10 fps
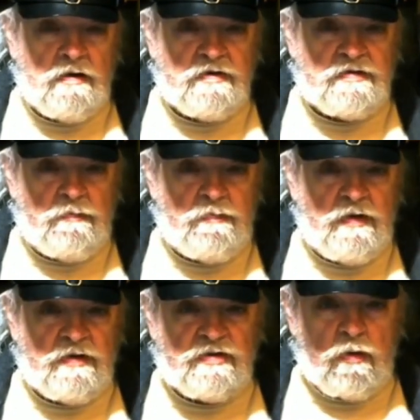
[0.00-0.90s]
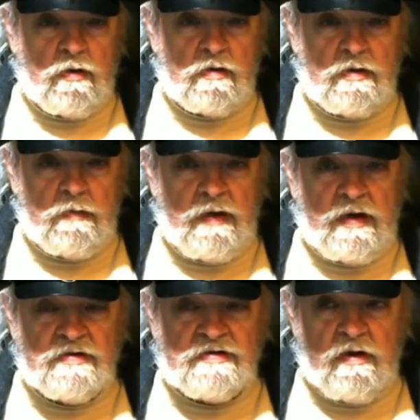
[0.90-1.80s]
It's historically
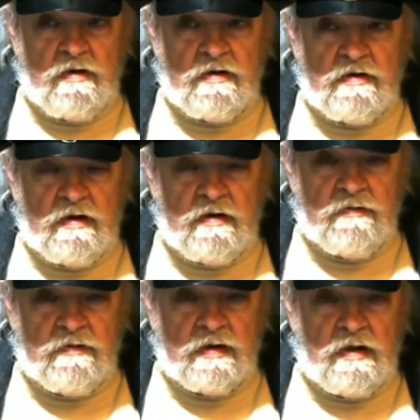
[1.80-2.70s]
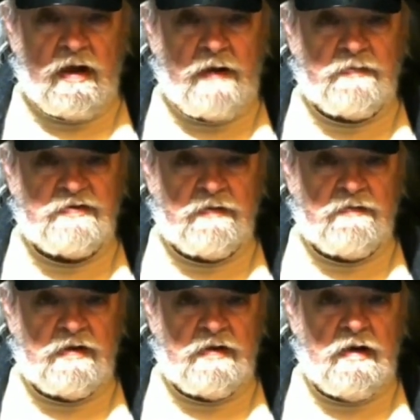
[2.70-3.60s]
based on the collapse
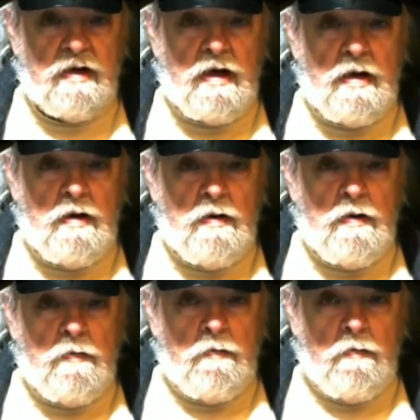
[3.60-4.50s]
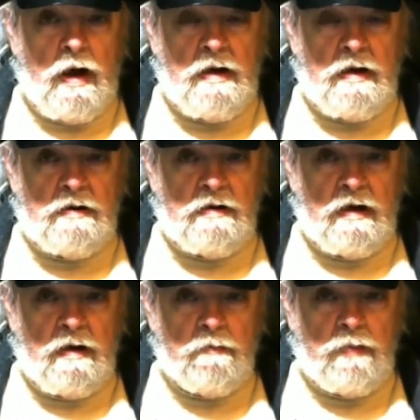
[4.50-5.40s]
of the Mayan
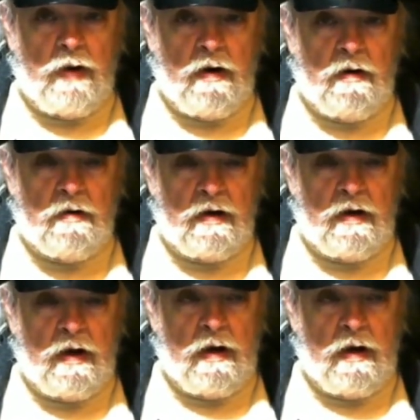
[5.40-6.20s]
Empire, and